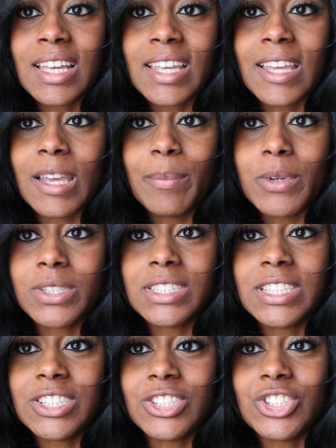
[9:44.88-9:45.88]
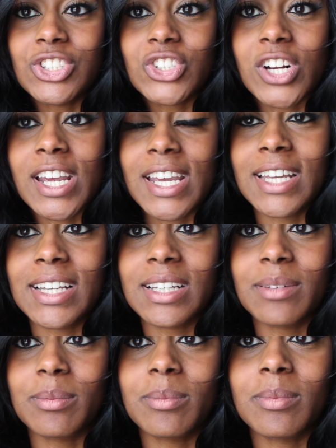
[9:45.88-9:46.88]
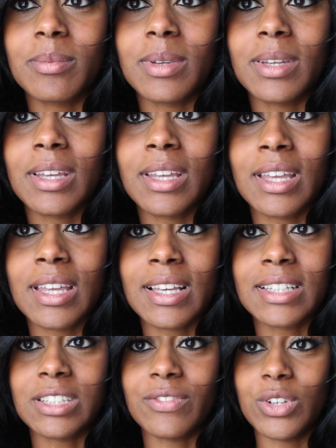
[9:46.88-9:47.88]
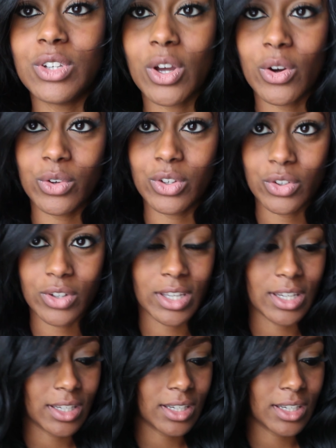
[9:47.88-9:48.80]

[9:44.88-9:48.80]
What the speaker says: Keep your scissors straight. If you don't, you'll get,